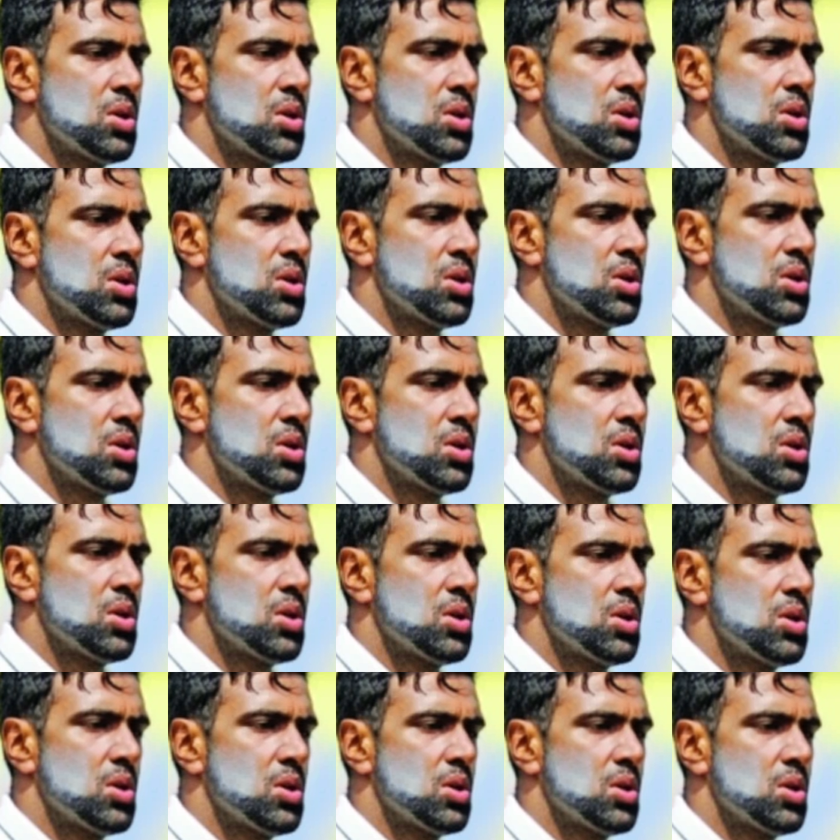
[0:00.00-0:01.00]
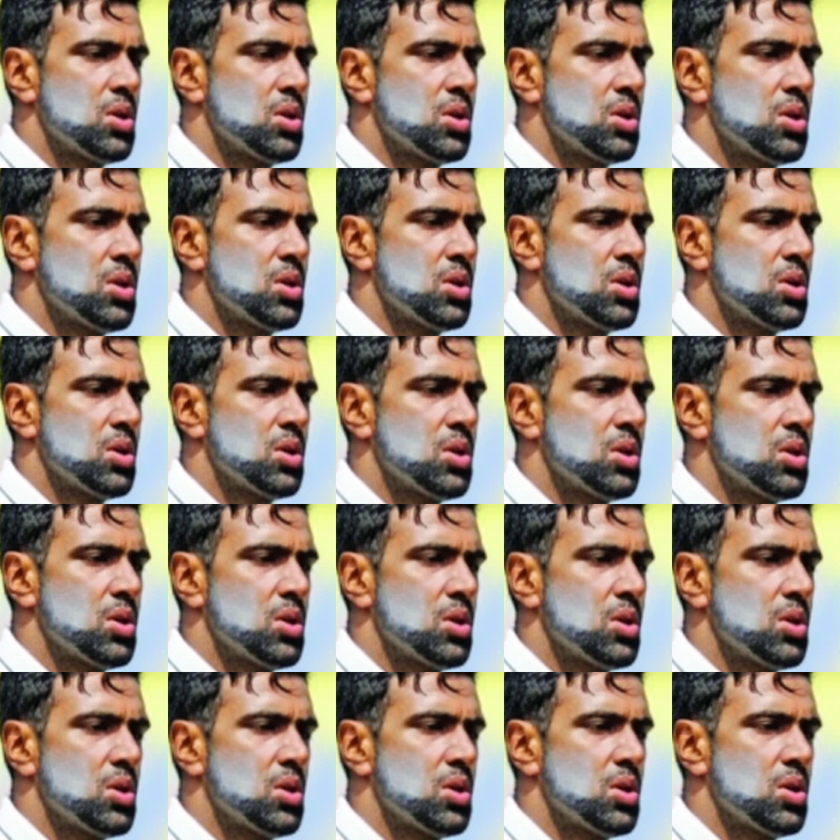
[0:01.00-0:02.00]

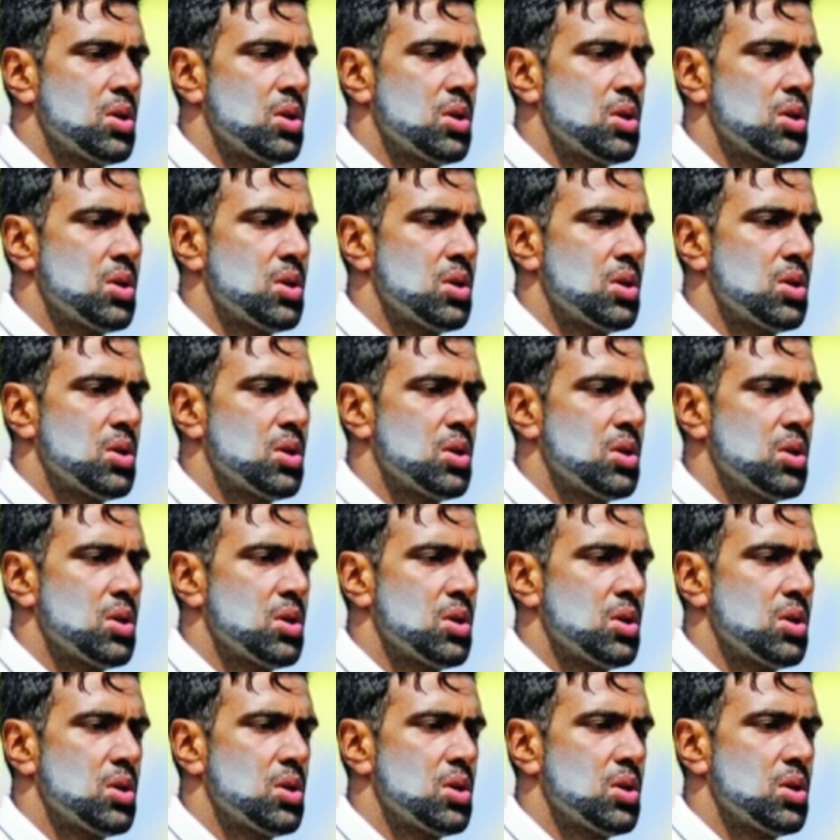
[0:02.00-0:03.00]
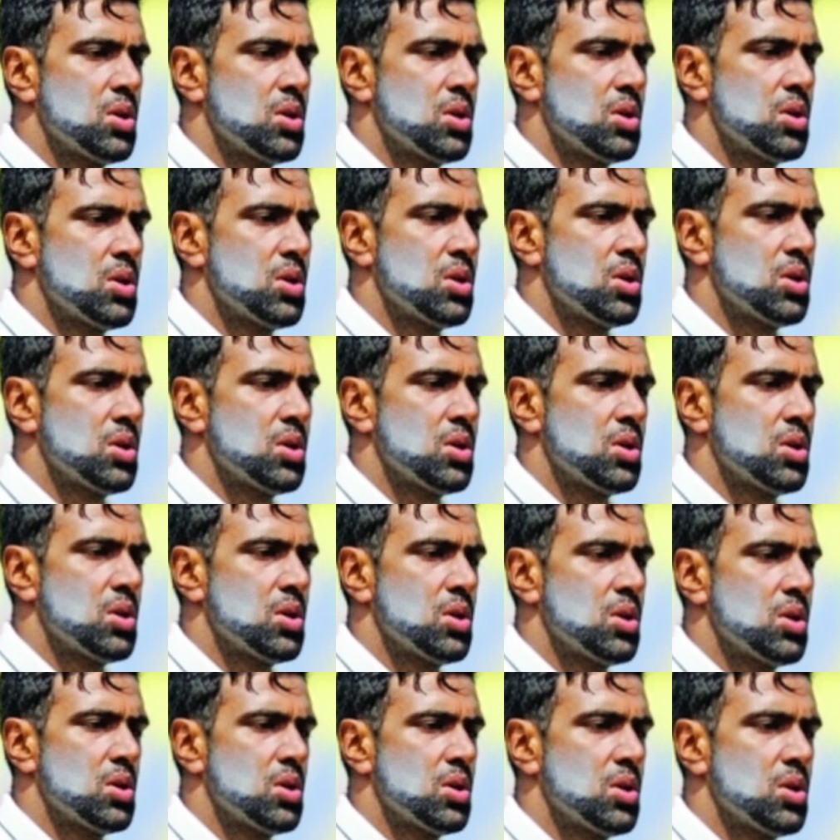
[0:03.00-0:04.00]

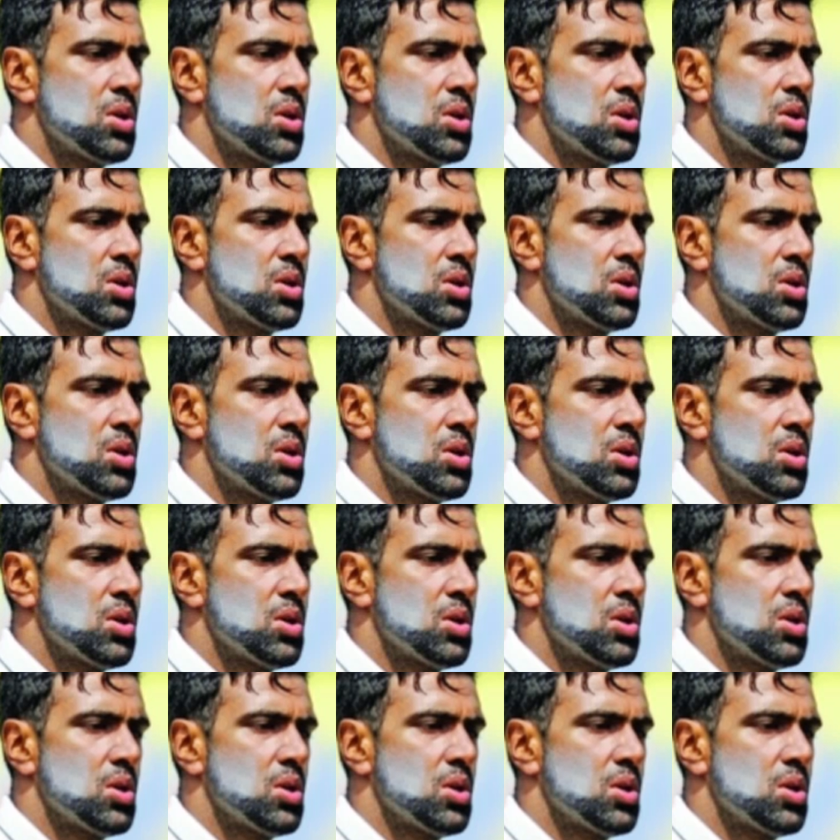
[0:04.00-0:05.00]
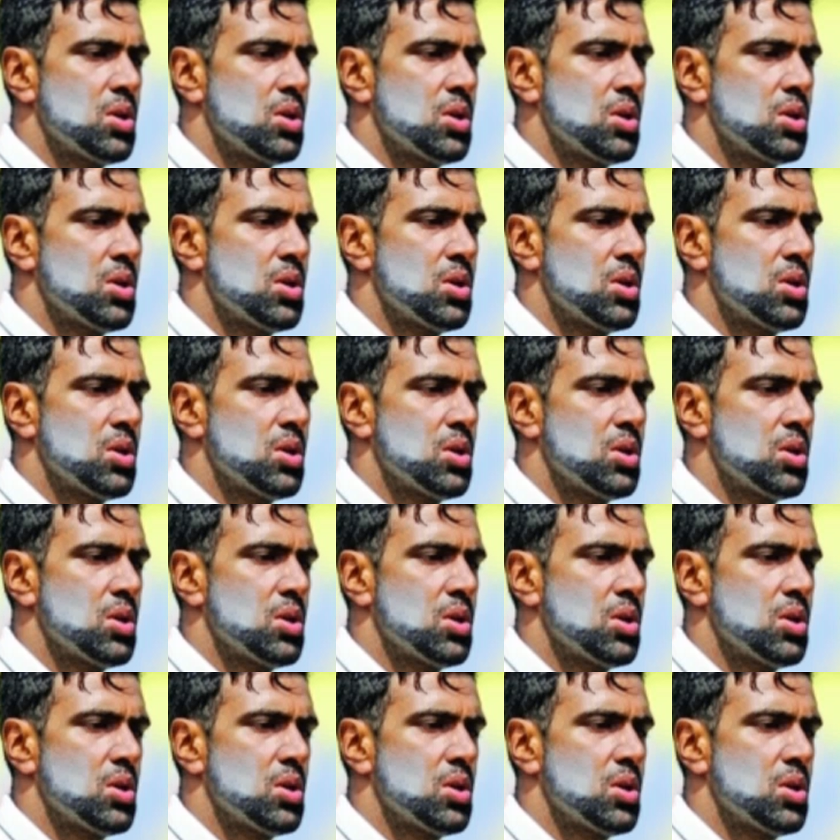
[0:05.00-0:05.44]
This person isn't speaking.